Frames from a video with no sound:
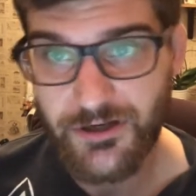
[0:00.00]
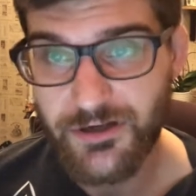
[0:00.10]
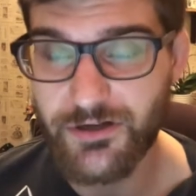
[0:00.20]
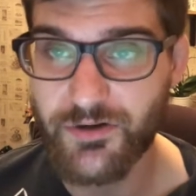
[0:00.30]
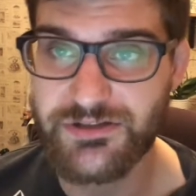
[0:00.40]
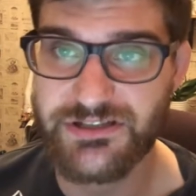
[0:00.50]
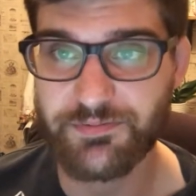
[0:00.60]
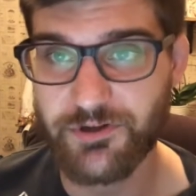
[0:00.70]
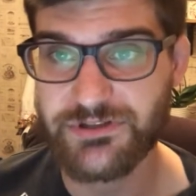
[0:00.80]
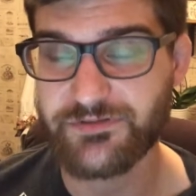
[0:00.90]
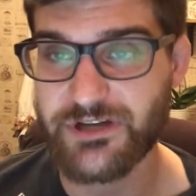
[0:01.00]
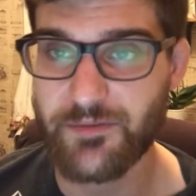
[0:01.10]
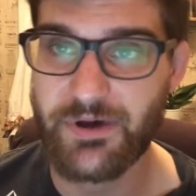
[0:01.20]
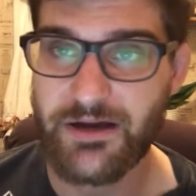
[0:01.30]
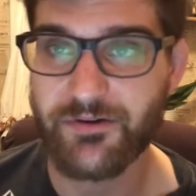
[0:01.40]
He's explosive, he's got
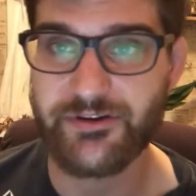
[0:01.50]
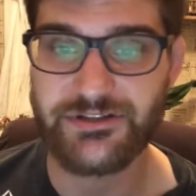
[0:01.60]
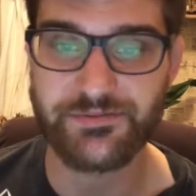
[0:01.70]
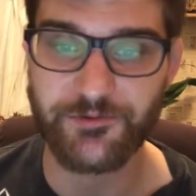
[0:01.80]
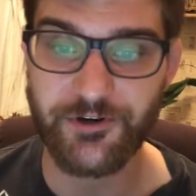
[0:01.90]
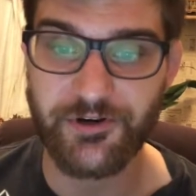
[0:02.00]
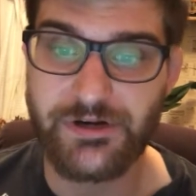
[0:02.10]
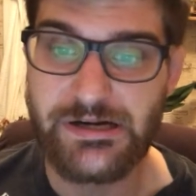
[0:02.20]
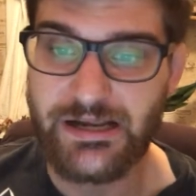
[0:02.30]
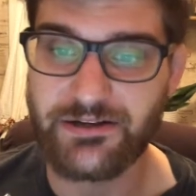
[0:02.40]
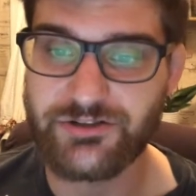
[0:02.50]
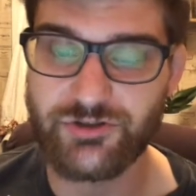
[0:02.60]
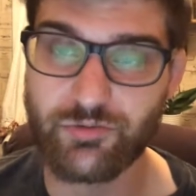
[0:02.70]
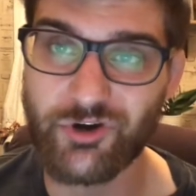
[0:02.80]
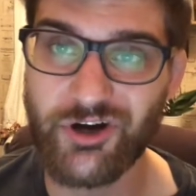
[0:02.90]
power, and he's smart. And then
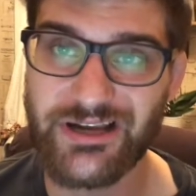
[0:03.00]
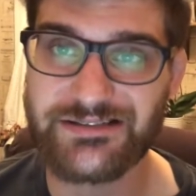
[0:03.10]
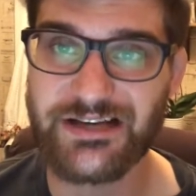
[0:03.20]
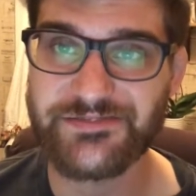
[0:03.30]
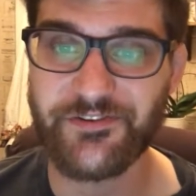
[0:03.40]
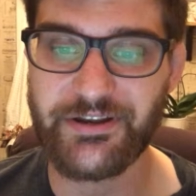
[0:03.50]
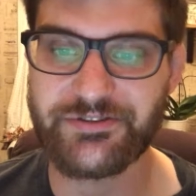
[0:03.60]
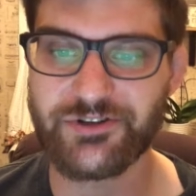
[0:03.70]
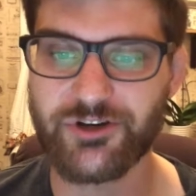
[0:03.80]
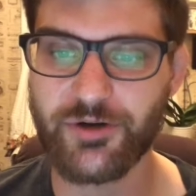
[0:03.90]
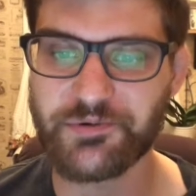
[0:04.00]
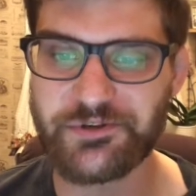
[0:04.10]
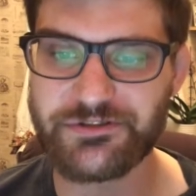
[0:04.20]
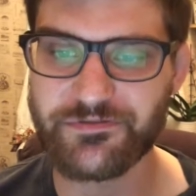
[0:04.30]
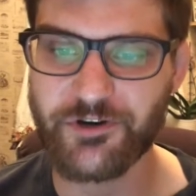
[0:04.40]
Zhu Rong, his last fight, he took on
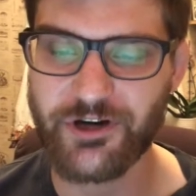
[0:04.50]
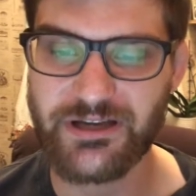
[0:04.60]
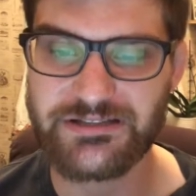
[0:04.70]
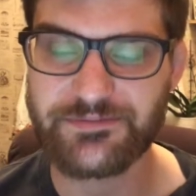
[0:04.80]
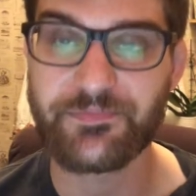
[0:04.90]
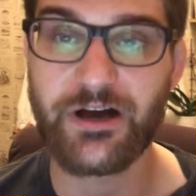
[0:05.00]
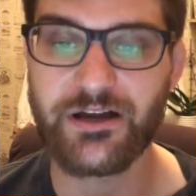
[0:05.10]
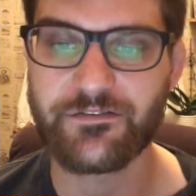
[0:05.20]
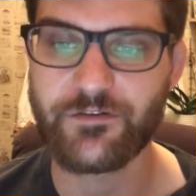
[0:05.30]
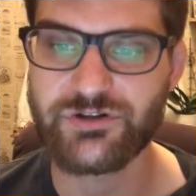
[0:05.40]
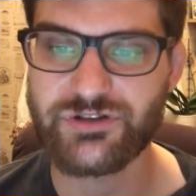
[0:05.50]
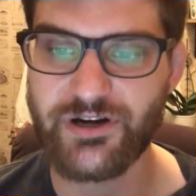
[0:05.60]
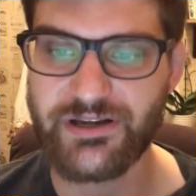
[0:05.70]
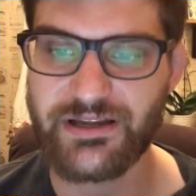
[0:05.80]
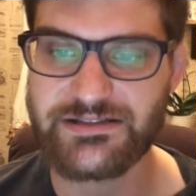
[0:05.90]
Arroyo Vargas. In the first
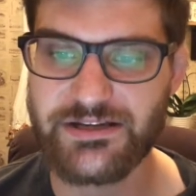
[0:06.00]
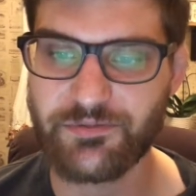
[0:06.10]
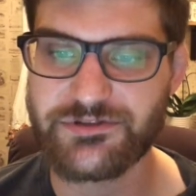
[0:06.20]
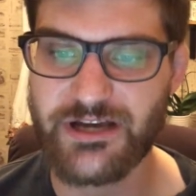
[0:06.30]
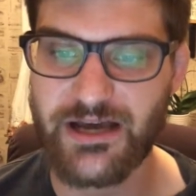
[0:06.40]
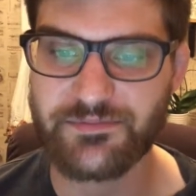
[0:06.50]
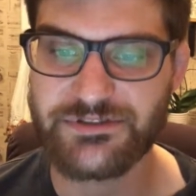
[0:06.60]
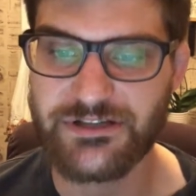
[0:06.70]
round, he gets hit with jabs.